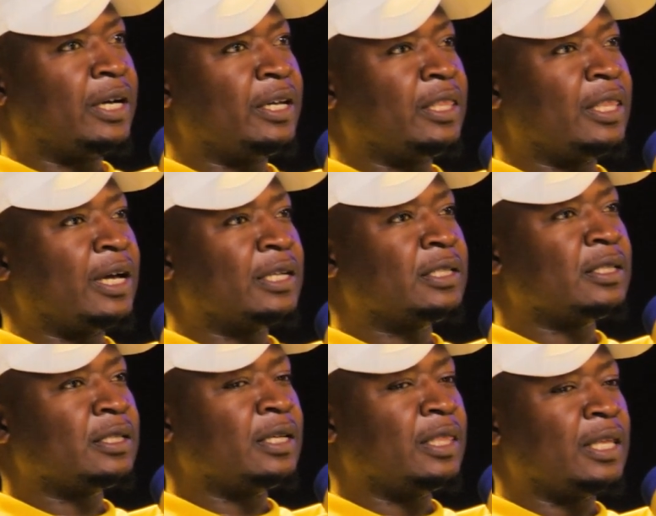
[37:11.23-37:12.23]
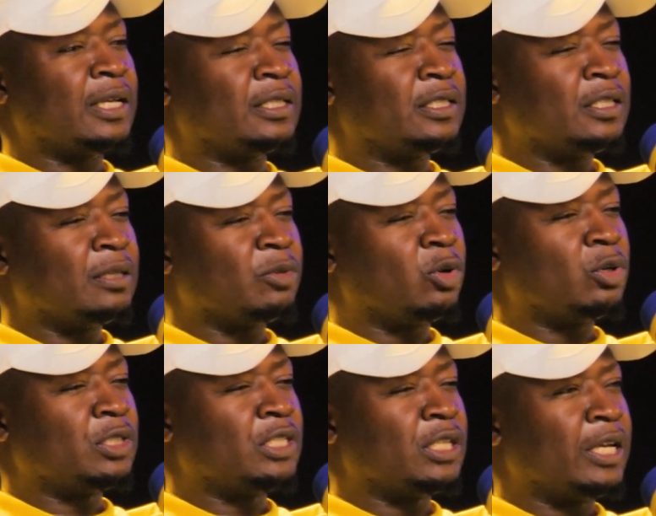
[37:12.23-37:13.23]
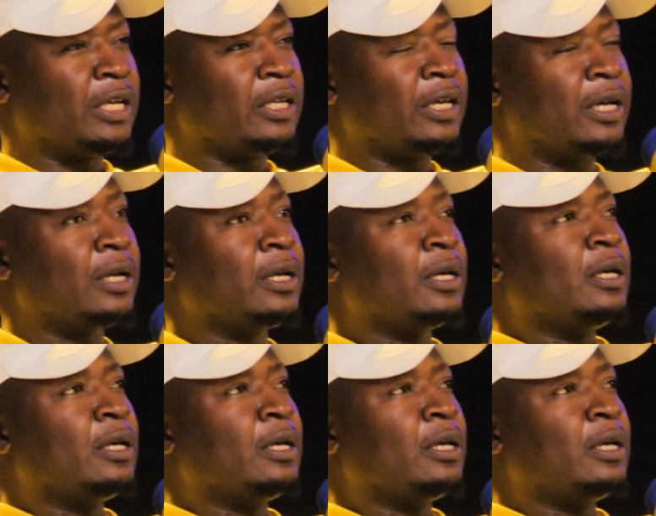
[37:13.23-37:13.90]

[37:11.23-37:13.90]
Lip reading: in that team, Coach Chilengi, and